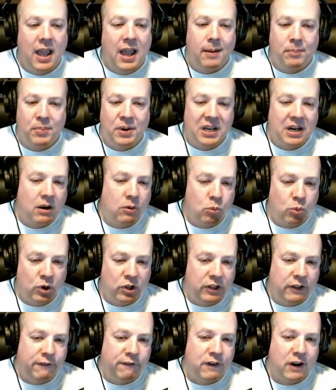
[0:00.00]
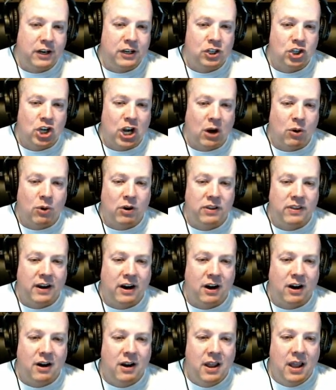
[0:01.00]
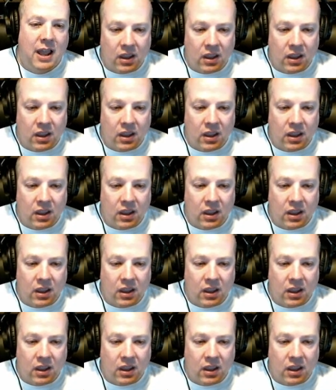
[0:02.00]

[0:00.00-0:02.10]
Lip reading: but a really fun shower there.